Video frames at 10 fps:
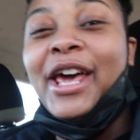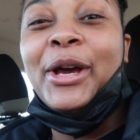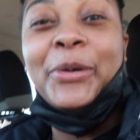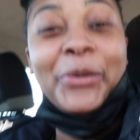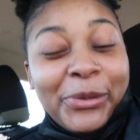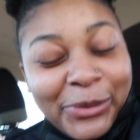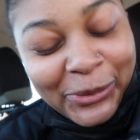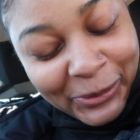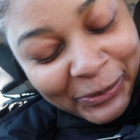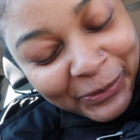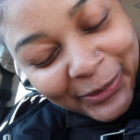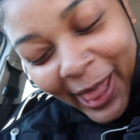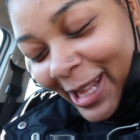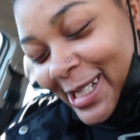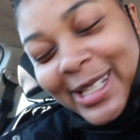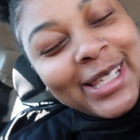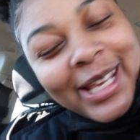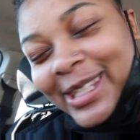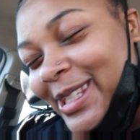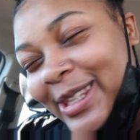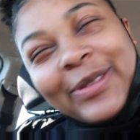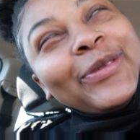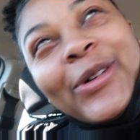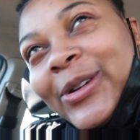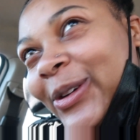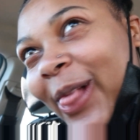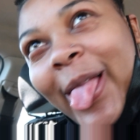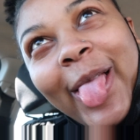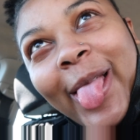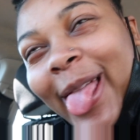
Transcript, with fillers: like, ooh, she's sexy as fuck. Ah.